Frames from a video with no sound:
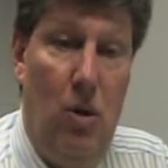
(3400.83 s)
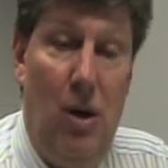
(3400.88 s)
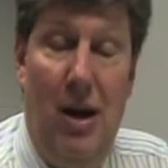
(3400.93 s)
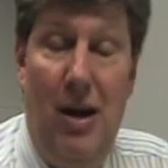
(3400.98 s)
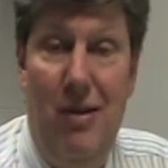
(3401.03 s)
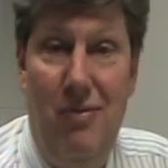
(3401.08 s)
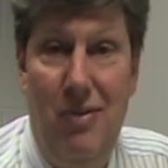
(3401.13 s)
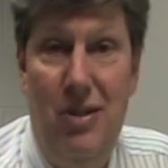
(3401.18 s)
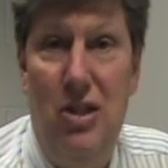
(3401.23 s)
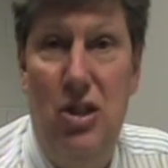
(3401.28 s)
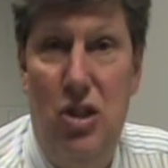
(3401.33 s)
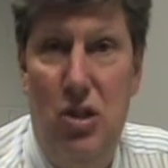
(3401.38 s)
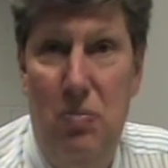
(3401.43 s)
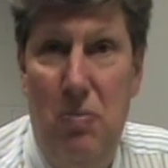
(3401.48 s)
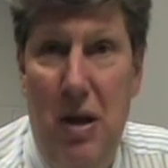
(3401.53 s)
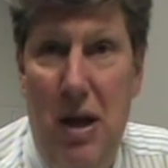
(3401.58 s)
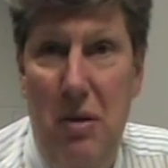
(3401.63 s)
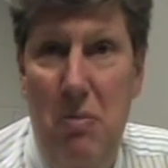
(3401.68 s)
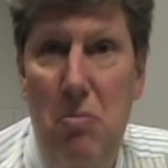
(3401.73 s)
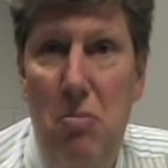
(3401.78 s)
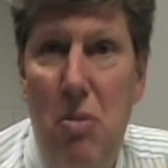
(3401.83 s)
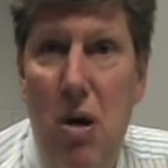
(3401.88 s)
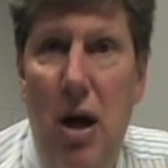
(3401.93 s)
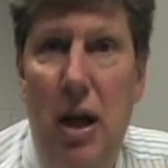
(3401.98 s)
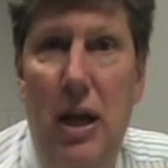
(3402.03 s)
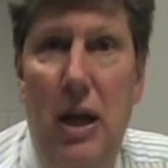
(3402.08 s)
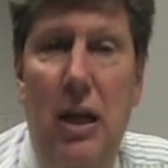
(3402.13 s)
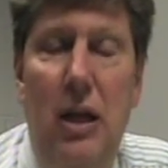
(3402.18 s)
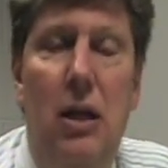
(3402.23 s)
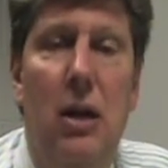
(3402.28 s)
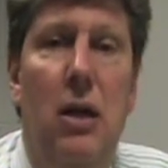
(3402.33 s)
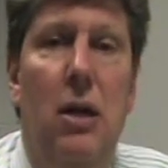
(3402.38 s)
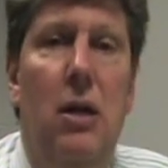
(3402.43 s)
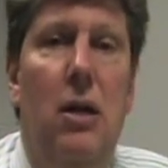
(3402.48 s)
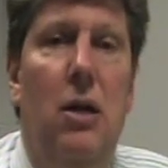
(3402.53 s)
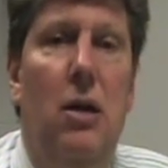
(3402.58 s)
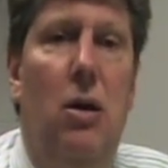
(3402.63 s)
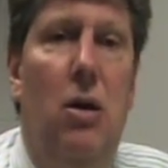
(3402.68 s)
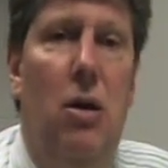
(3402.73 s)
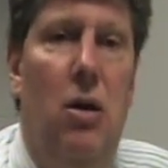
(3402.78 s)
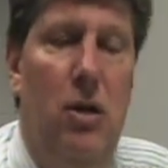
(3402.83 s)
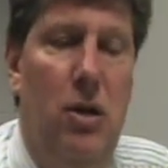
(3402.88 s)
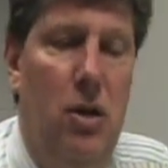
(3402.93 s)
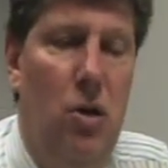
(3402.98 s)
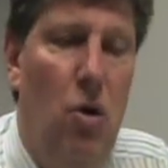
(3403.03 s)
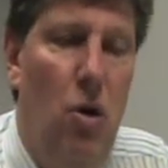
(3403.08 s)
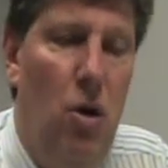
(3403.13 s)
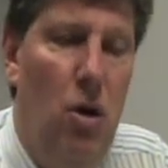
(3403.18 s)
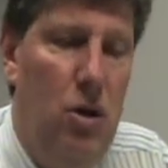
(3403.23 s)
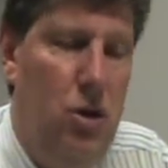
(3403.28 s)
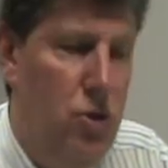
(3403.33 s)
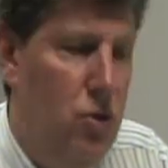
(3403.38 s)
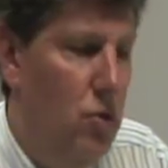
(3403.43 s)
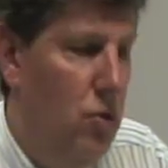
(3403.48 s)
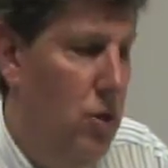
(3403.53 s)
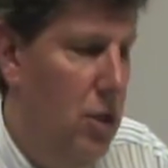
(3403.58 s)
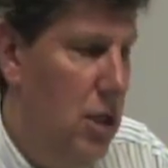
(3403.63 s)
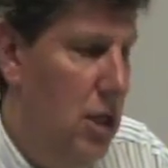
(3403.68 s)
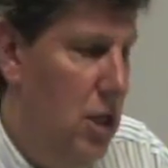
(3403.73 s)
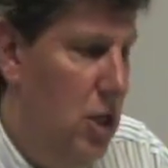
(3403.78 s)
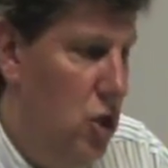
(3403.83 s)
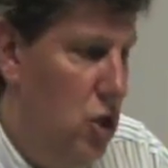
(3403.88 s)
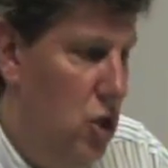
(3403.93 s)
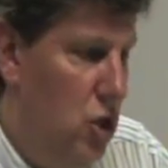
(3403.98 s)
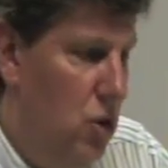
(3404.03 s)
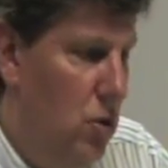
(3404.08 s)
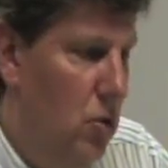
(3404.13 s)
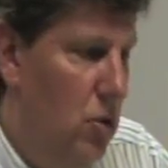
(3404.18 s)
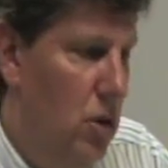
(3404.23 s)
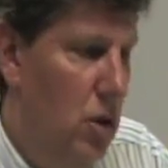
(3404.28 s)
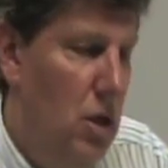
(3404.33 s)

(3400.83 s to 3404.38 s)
even to spend money on a cause or an issue.